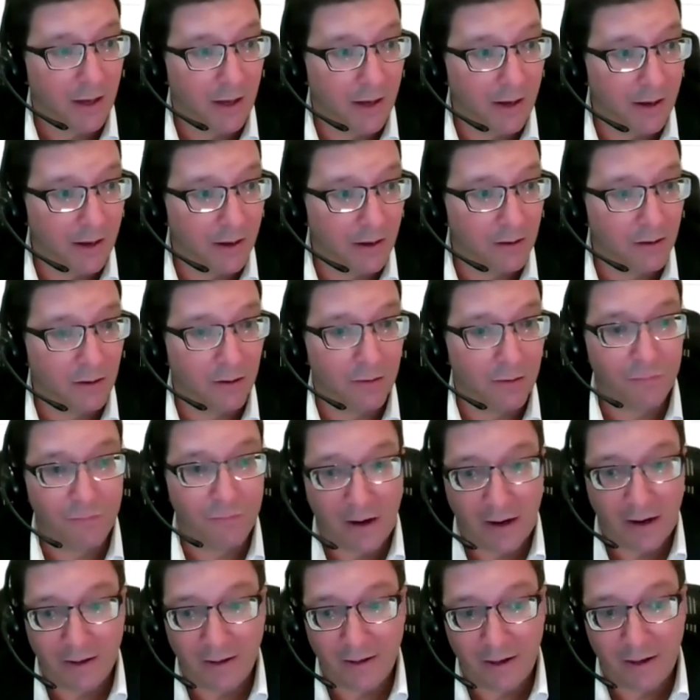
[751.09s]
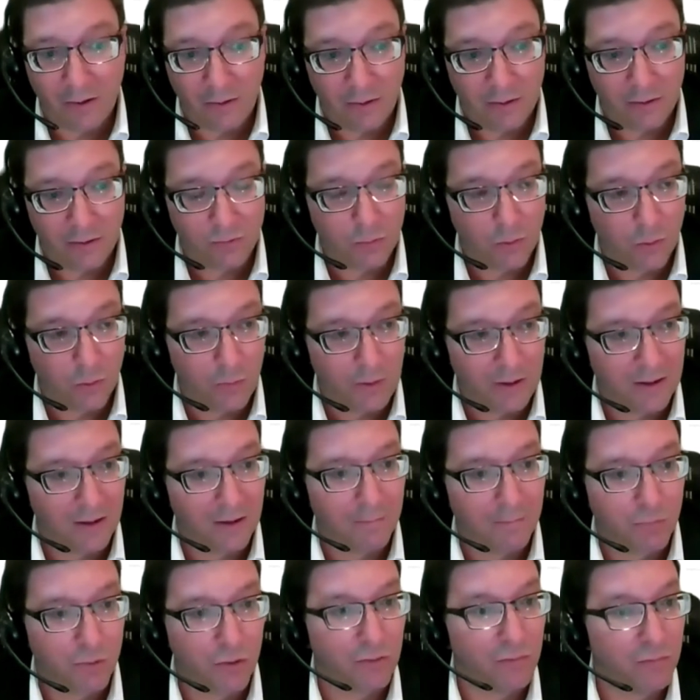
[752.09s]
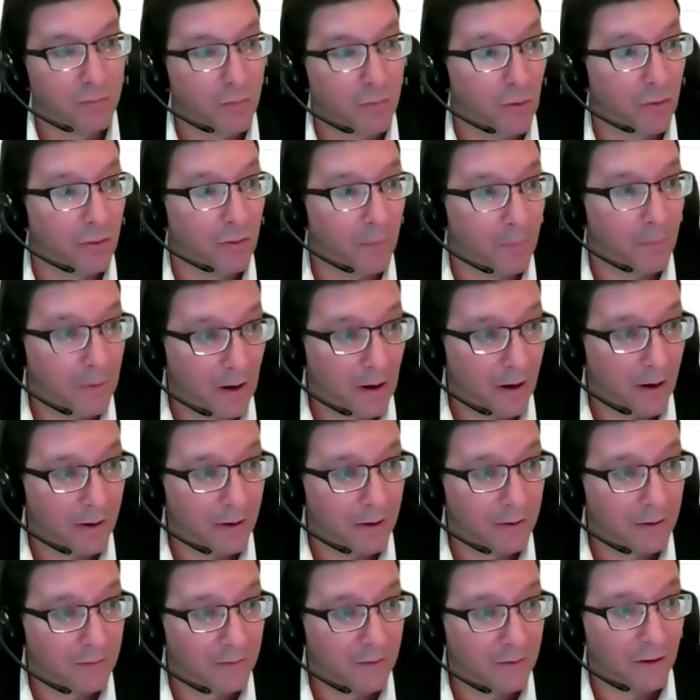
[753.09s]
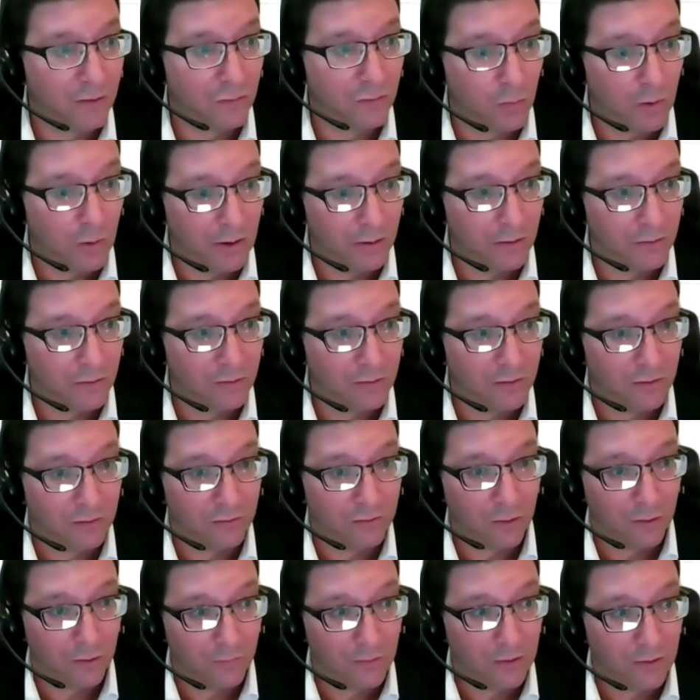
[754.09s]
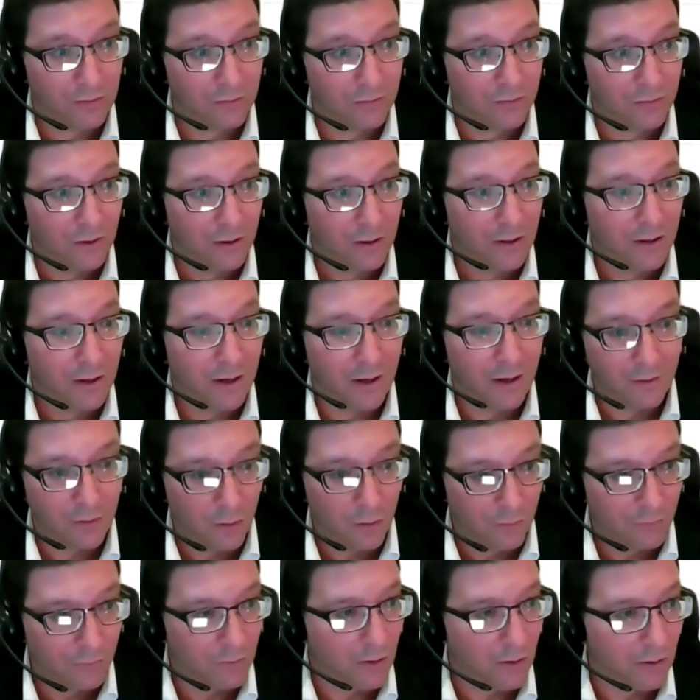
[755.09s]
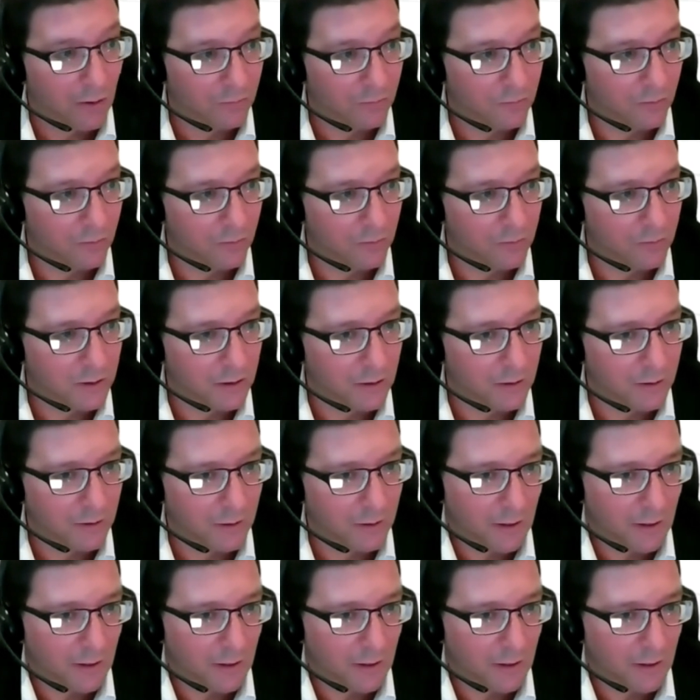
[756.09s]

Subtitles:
and find areas where we can improve both the product as well as the service and the overall solution.